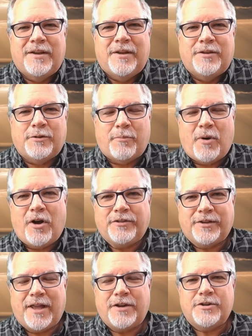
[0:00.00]
So, Paul's
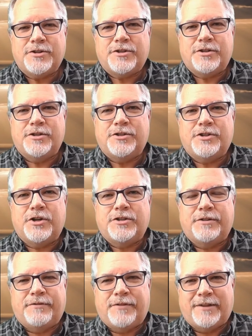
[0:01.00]
letters to the church
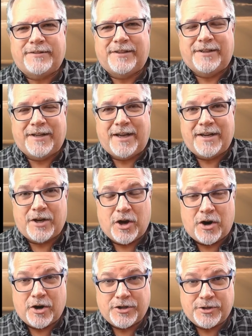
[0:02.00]
of Thessalonica
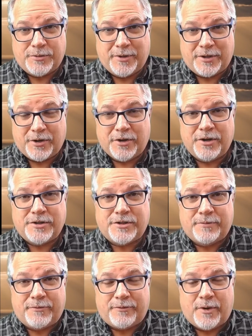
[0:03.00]
are to encourage
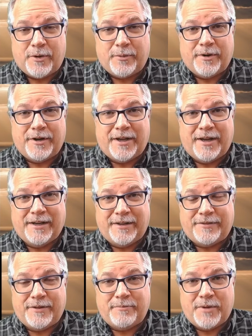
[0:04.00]
them forward and
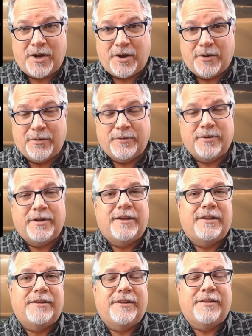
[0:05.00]
let them know
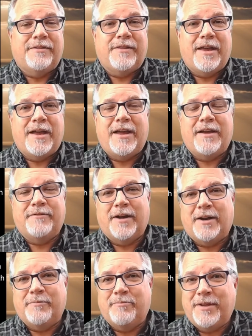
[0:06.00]
that they have
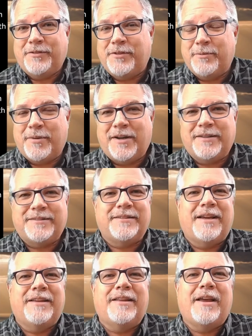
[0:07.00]
not missed the bus
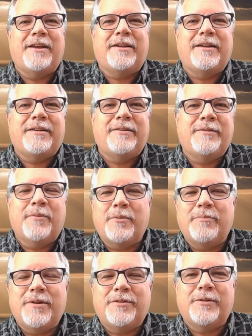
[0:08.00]
and they
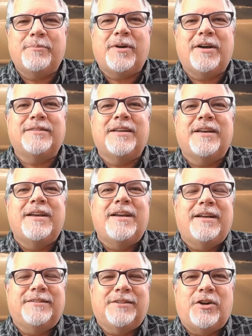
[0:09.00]
won't miss the bus
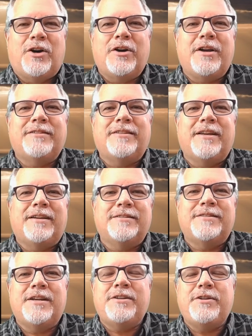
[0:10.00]
as long as they
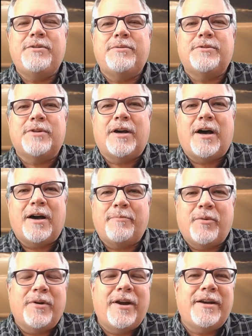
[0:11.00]
continue to
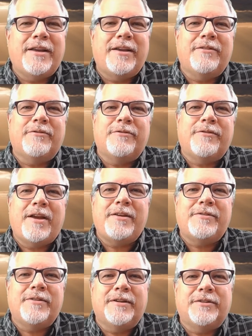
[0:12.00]
operate in
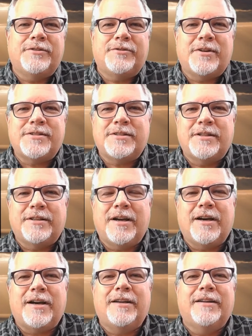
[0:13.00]
faith and trust in
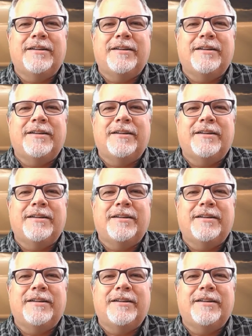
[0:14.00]
God